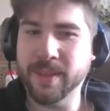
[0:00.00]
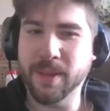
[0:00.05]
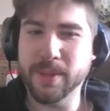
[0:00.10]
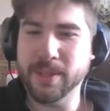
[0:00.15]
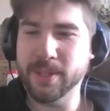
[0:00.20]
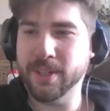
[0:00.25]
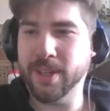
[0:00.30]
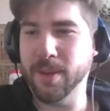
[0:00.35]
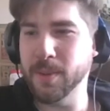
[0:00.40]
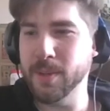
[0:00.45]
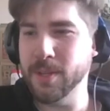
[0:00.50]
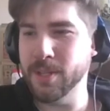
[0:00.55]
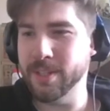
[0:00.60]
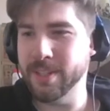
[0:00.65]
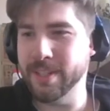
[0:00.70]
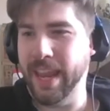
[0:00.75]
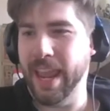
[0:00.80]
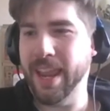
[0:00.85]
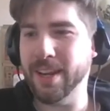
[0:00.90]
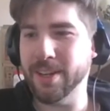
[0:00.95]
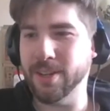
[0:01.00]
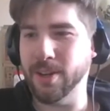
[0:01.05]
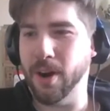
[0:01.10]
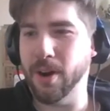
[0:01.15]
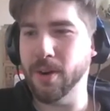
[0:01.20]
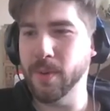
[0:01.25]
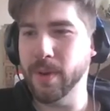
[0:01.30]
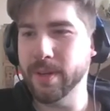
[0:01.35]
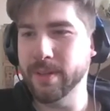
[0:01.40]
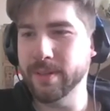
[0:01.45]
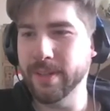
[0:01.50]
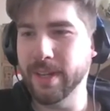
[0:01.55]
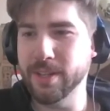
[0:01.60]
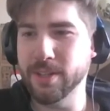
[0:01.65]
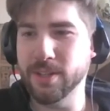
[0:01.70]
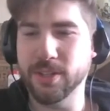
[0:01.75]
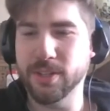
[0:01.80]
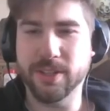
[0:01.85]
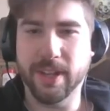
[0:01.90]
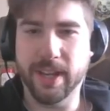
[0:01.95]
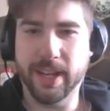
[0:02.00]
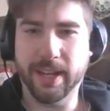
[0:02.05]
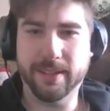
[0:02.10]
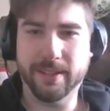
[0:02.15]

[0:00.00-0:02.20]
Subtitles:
Can we just take Darwin and just